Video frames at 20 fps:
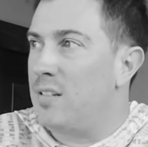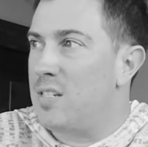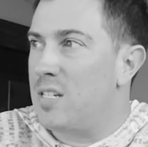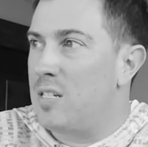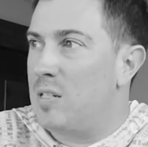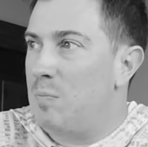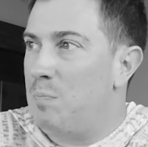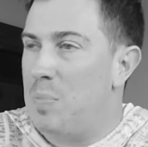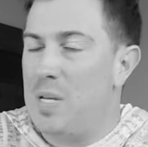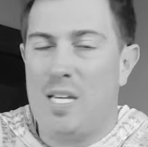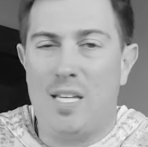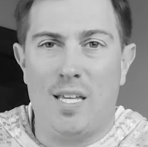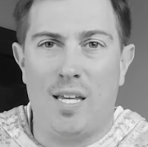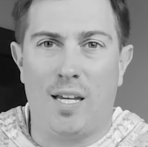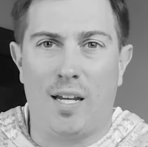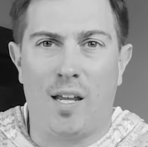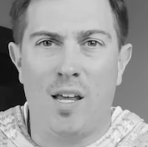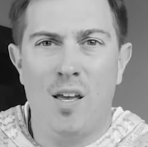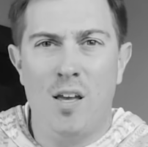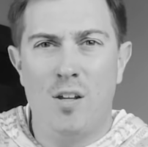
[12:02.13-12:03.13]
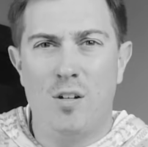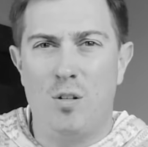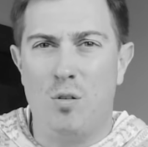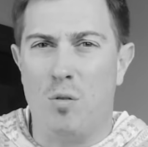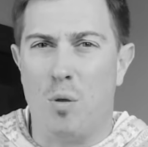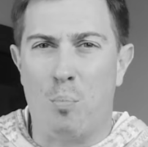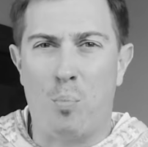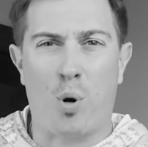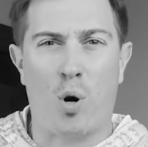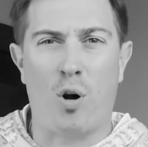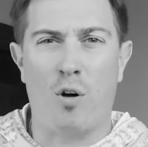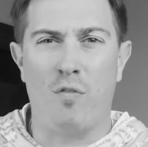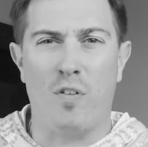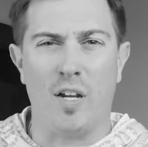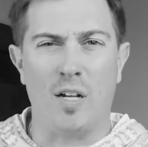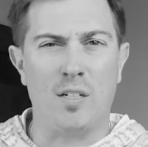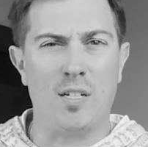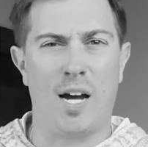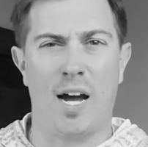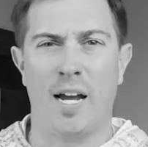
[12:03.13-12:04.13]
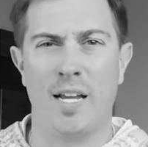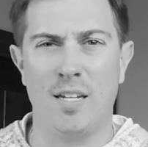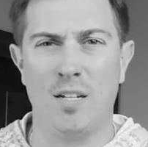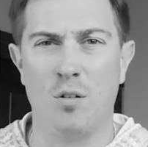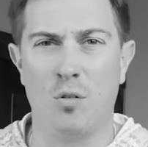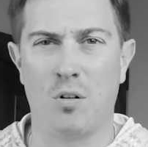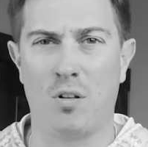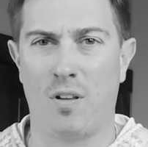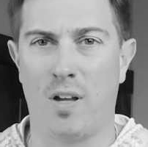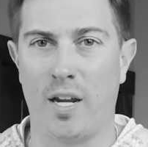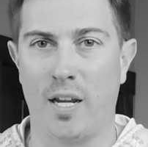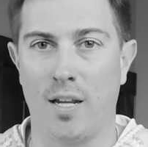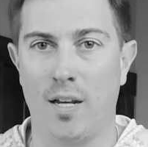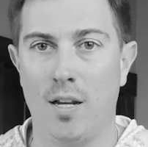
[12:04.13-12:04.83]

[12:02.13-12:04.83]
speaking to the perfect ideal client.